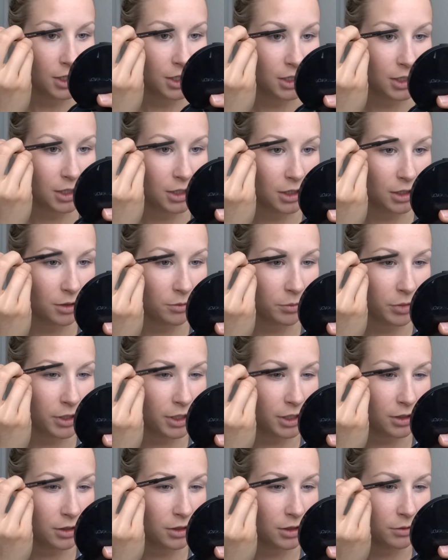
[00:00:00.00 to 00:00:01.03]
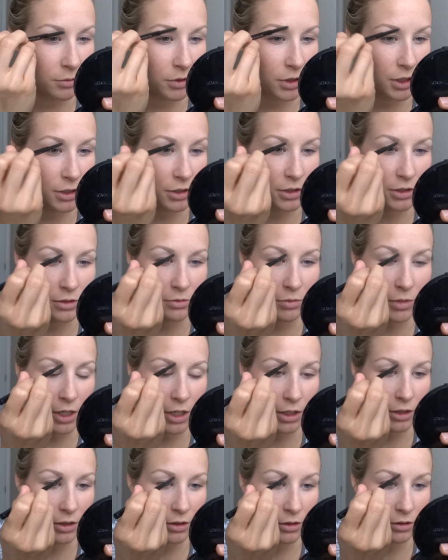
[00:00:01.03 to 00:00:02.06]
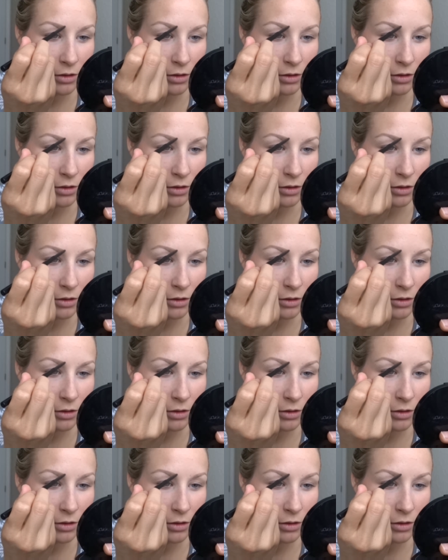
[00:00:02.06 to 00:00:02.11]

And then up here, I'm going to just make